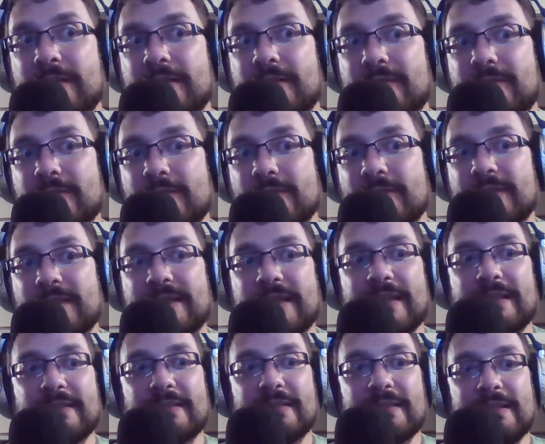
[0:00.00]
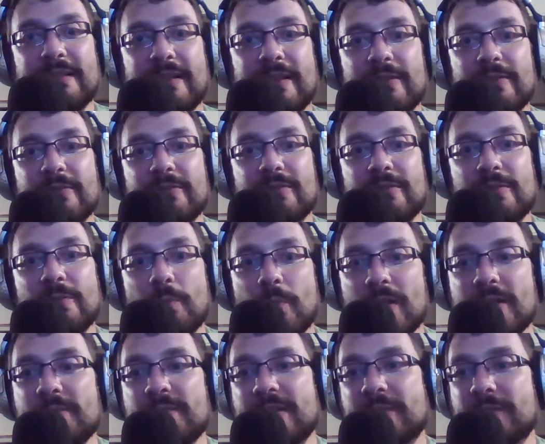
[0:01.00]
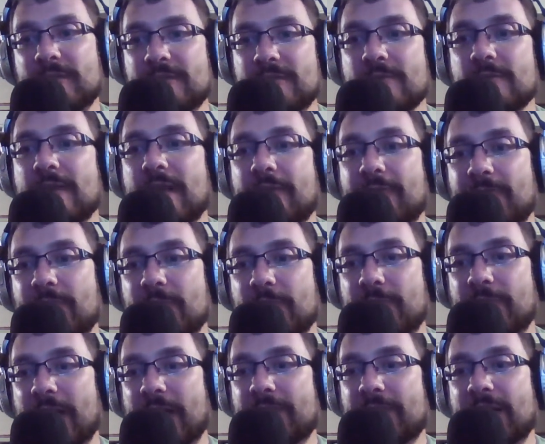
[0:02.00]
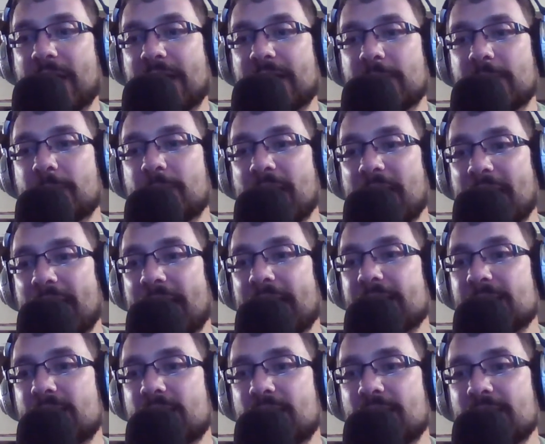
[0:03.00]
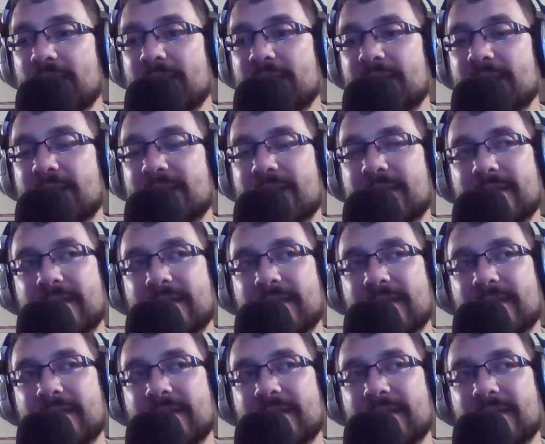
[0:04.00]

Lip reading: do it, then you want to be able to do that full 5-gallon batch. So,